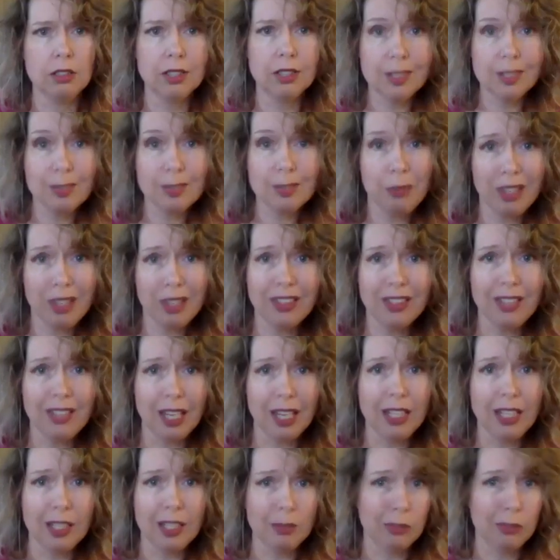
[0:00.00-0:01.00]
"then spend the
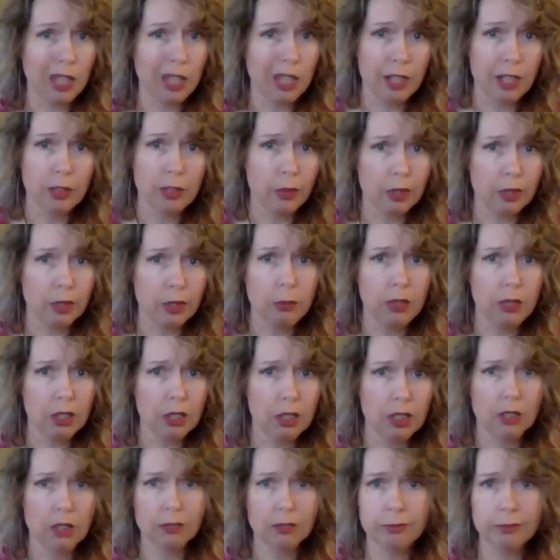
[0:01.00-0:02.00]
day getting blotto at a
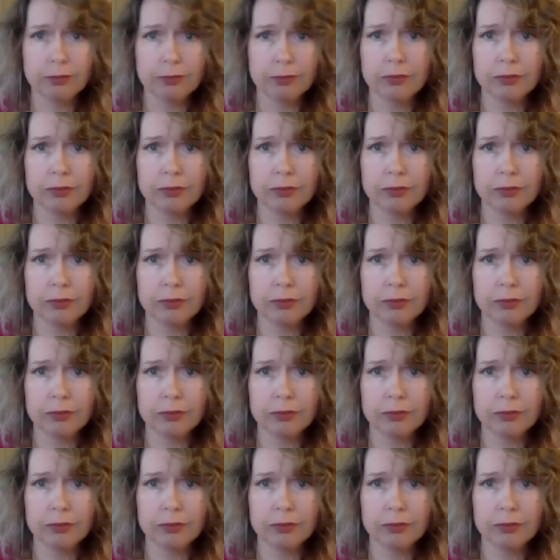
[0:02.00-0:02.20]
bar."